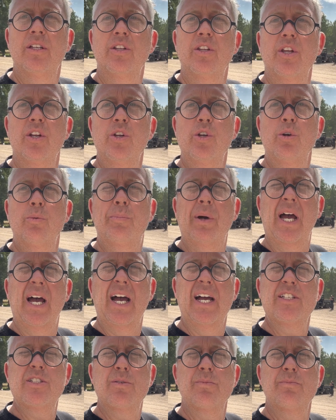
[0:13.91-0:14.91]
The new
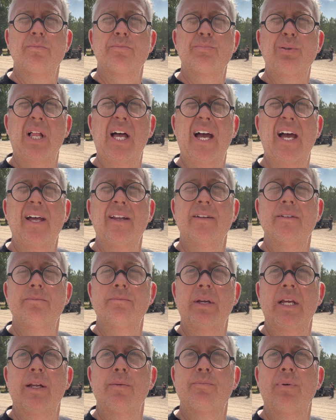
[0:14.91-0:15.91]
batch plat
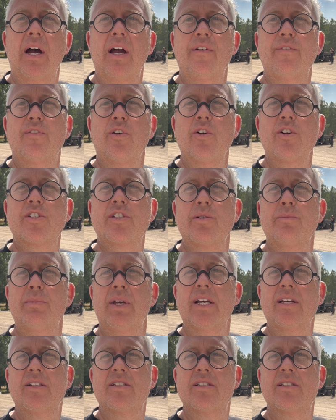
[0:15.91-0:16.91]
made by
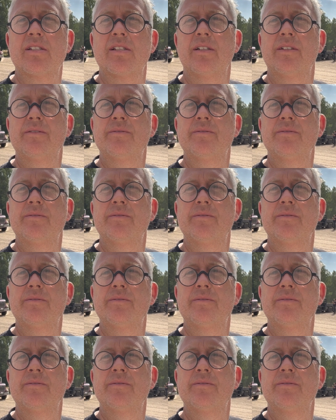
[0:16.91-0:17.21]
Versamix.